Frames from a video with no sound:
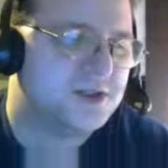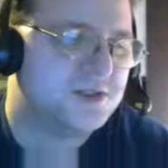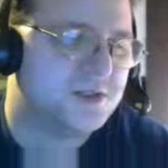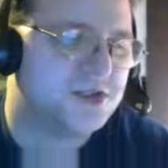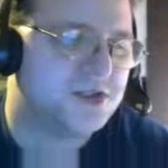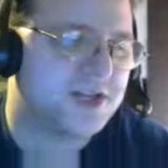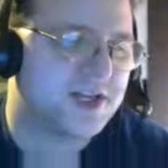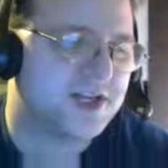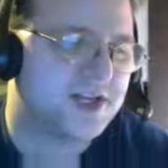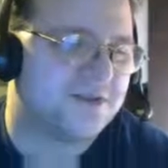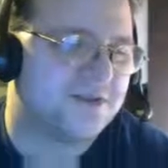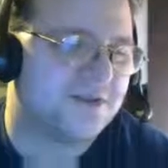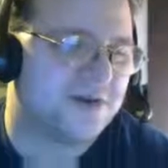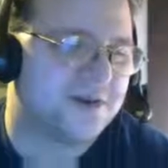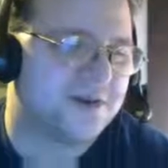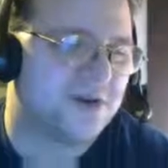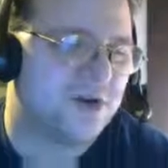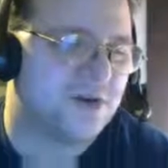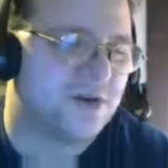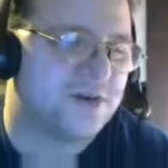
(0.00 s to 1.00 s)
Wish I could
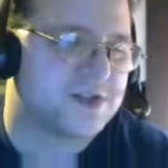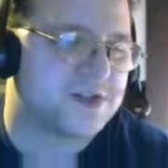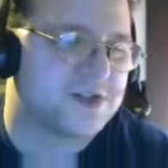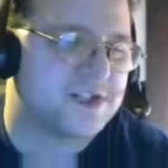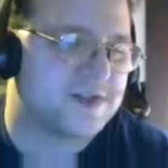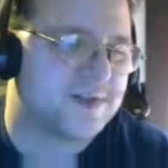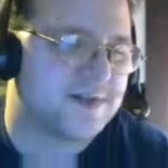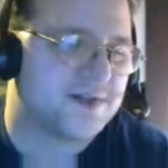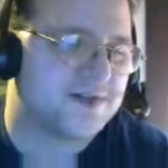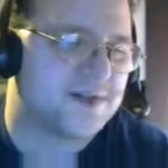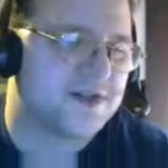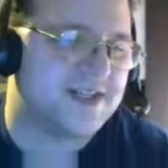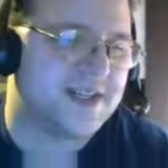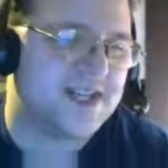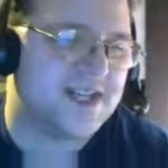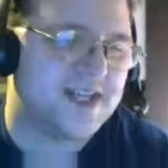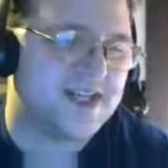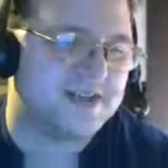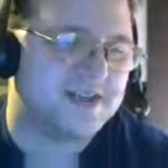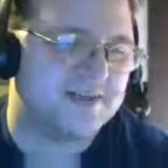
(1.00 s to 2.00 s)
afford to oversleep every
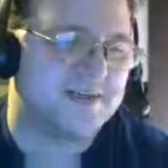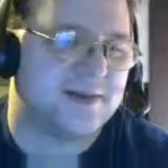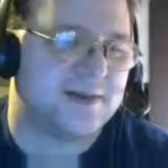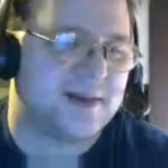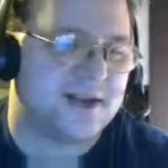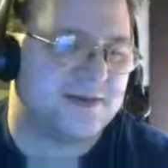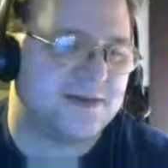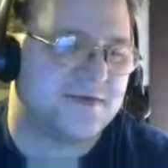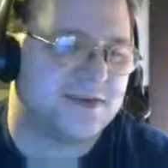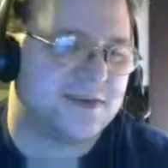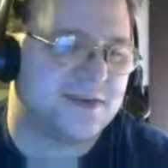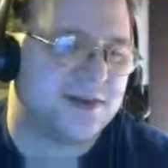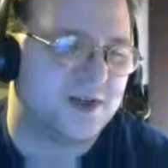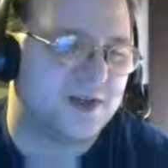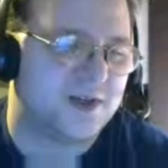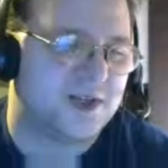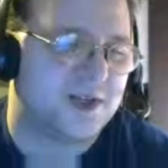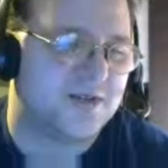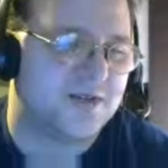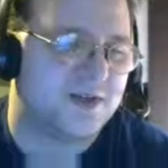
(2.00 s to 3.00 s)
day. And if you're
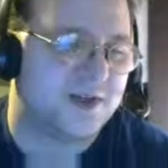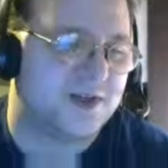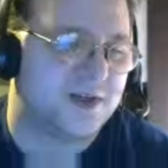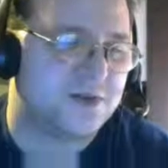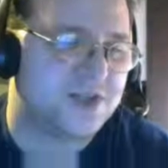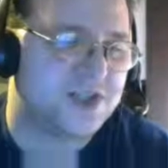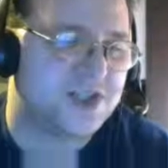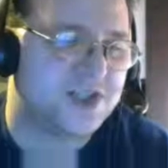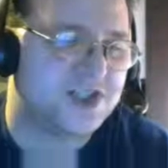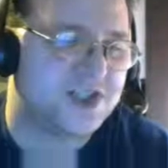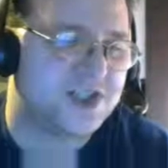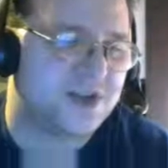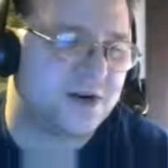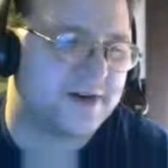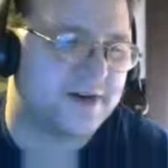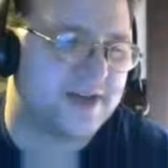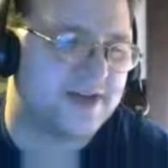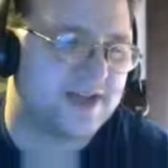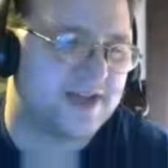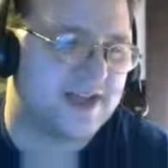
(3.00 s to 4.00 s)
looking for Lucia, she
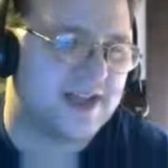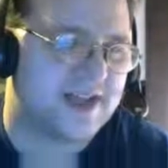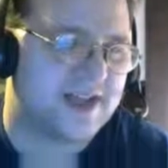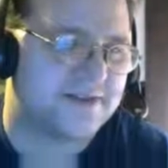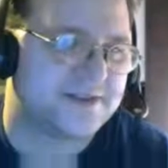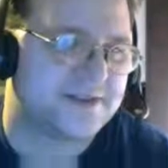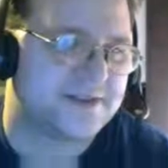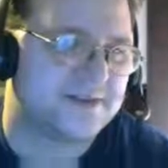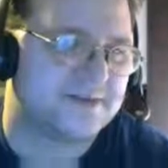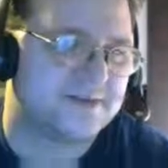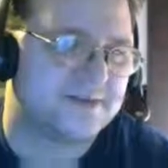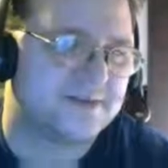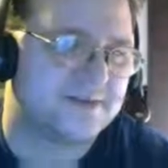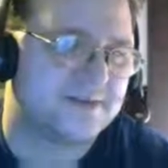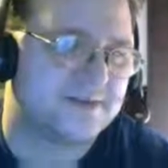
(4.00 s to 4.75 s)
already left.